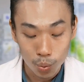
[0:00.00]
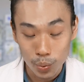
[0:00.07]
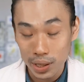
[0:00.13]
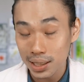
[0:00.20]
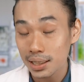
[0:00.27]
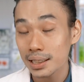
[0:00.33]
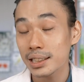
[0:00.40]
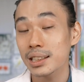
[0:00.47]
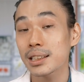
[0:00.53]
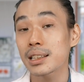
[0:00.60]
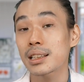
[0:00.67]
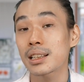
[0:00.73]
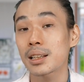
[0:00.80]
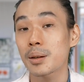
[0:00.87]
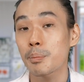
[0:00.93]
will
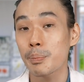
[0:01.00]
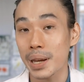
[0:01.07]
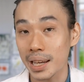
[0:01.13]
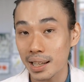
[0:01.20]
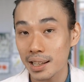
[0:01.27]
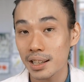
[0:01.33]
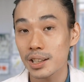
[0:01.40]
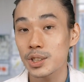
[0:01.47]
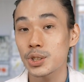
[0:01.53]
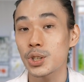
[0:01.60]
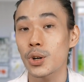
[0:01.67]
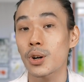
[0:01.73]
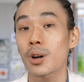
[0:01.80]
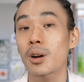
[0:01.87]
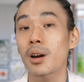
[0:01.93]
make
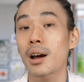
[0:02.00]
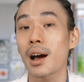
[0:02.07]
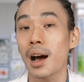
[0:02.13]
your